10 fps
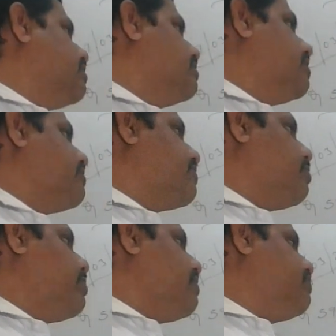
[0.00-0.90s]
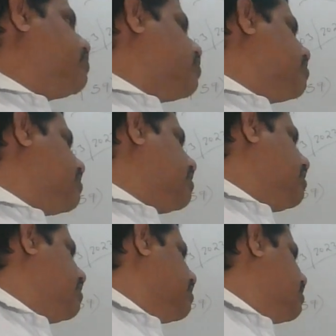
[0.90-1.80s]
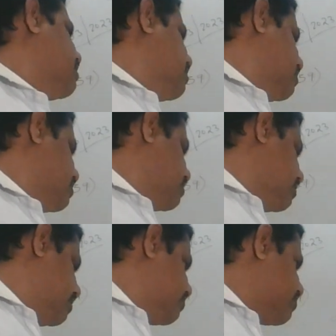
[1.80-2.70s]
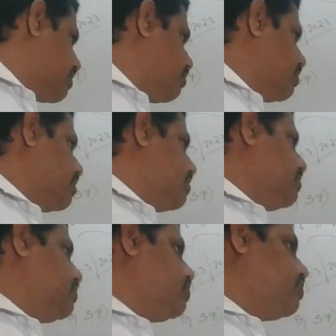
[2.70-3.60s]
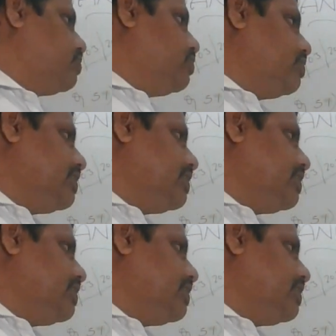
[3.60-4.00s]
The sum of total this number to